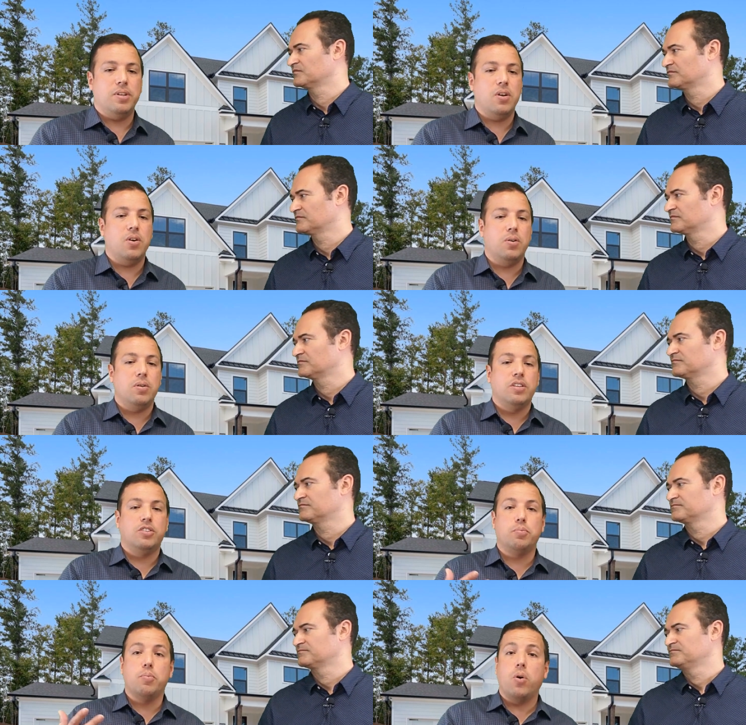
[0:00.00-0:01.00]
Speaker 1: you know,
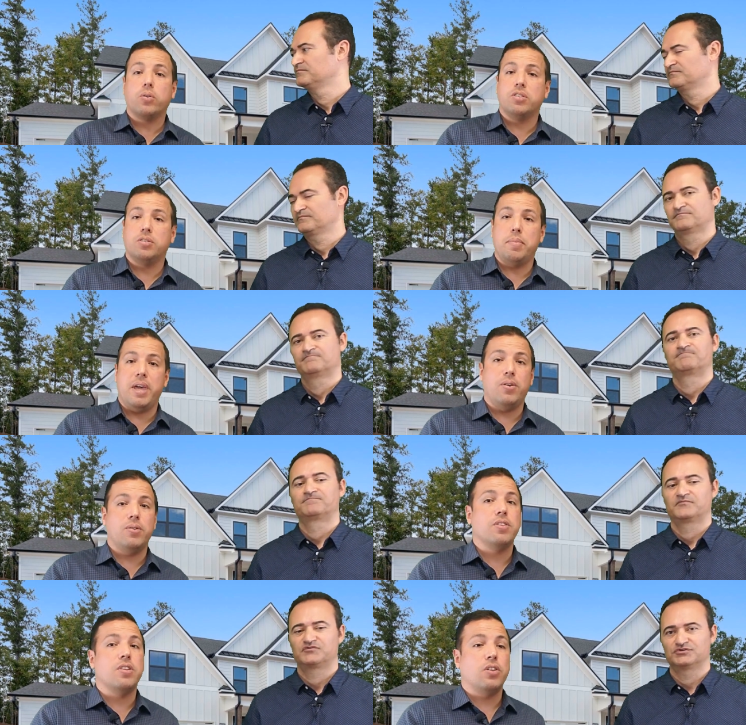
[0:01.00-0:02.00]
smoke smell
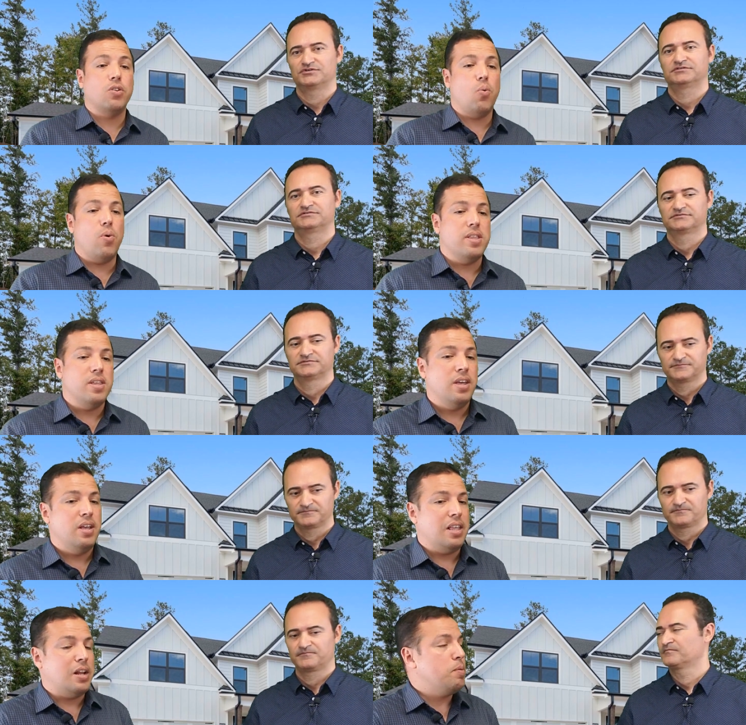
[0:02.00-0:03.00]
is another sure. one.
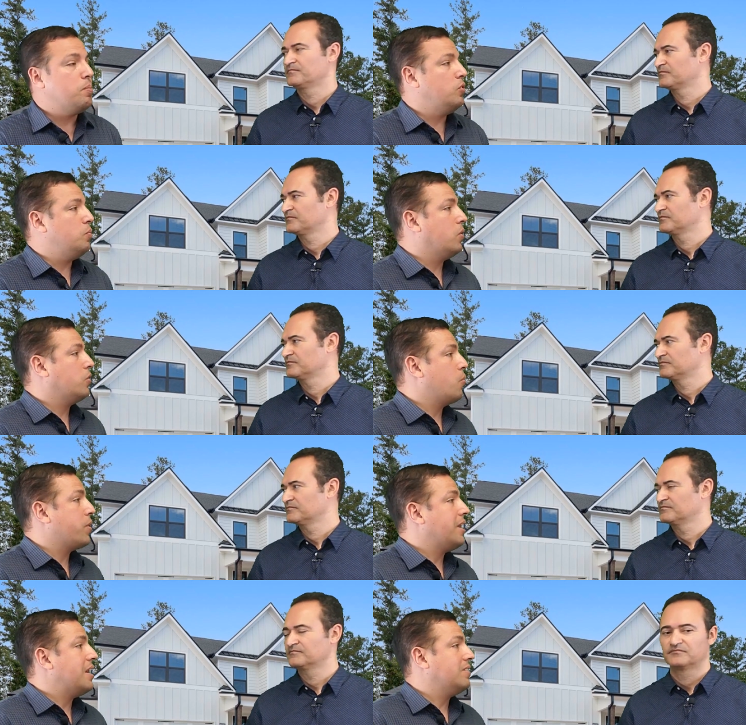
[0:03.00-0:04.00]
A lot of people smoke don't
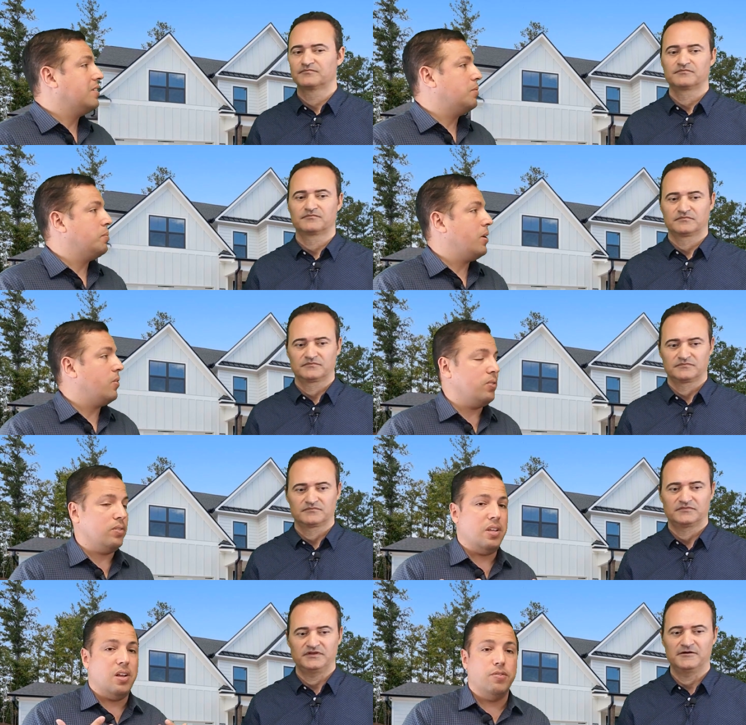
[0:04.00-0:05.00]
realize the smell
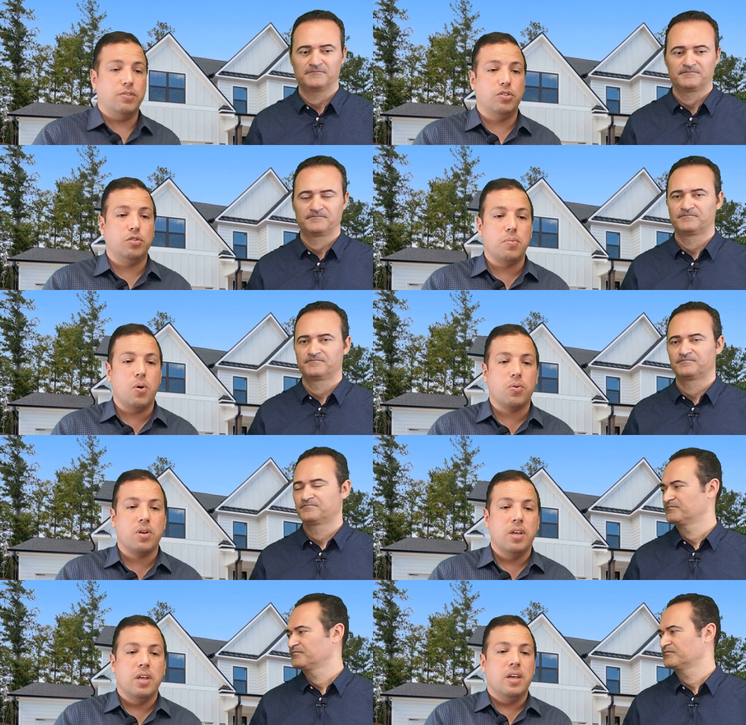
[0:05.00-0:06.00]
the, yeah. of the smoke.
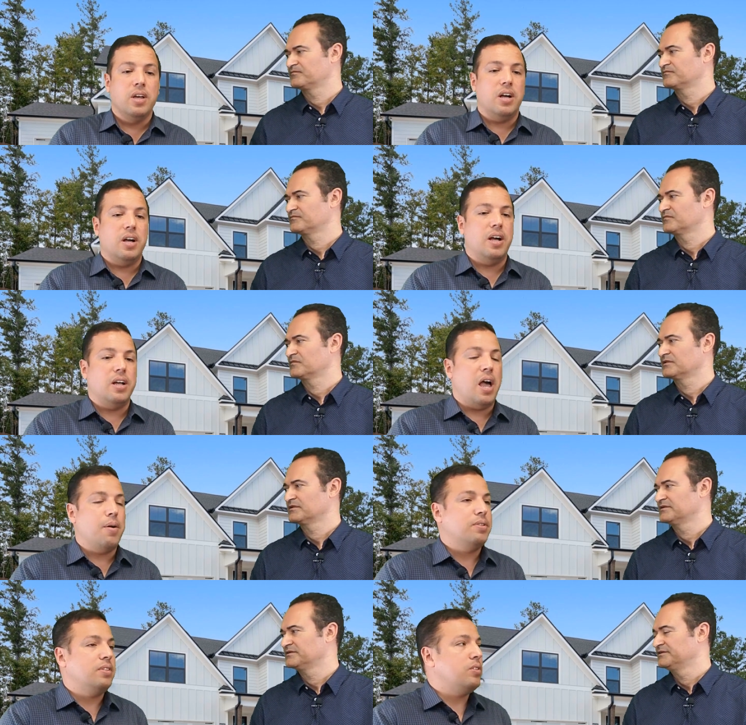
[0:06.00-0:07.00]
Uh,
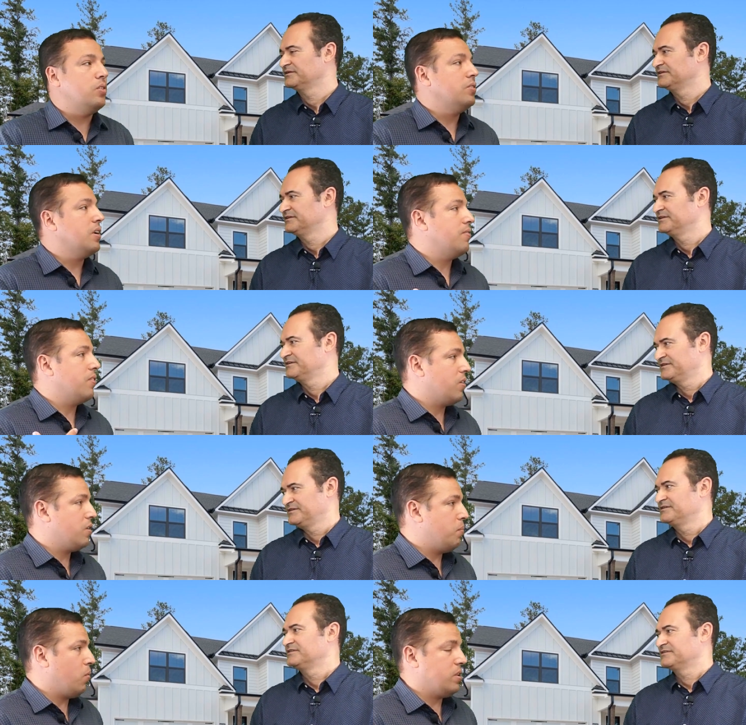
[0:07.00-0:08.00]
obviously, those are very
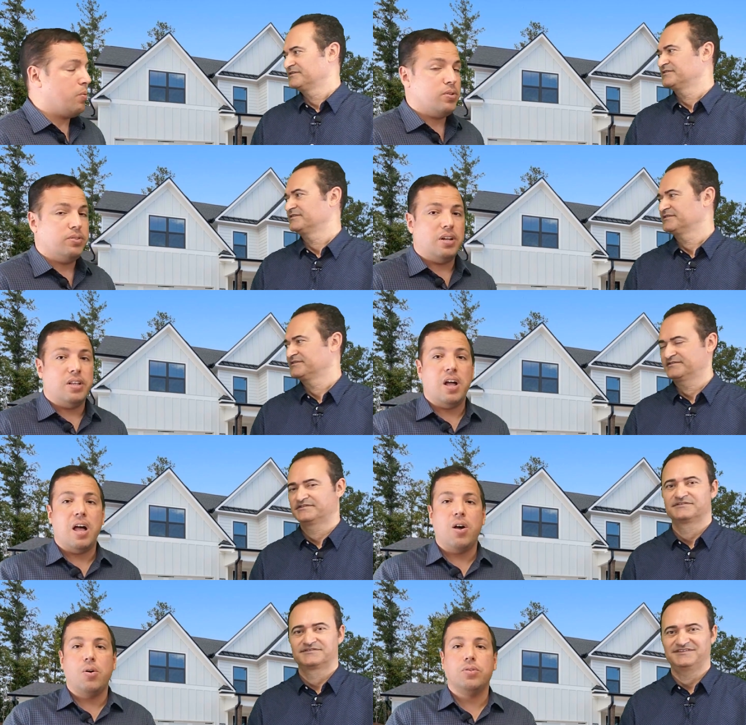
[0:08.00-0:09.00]
important when you're selling a
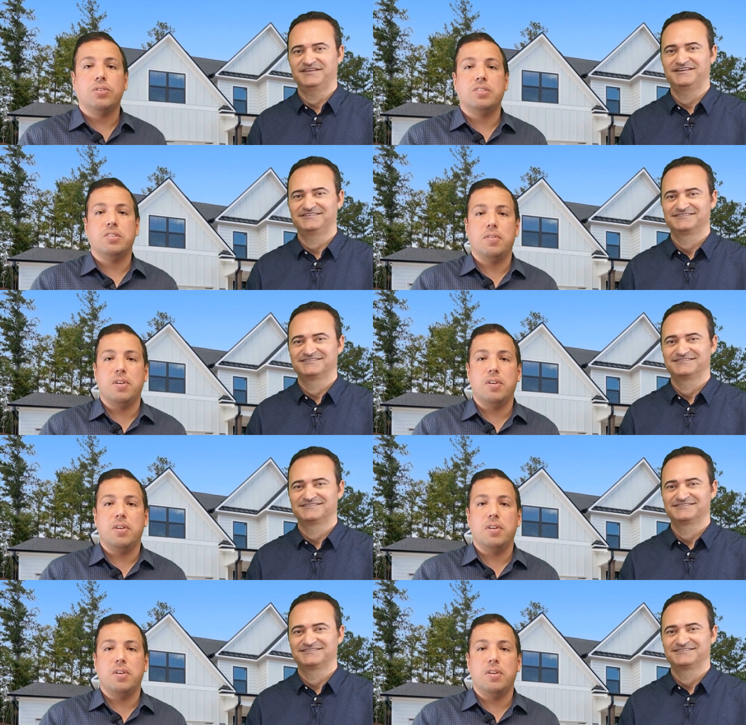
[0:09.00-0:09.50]
house. Yeah.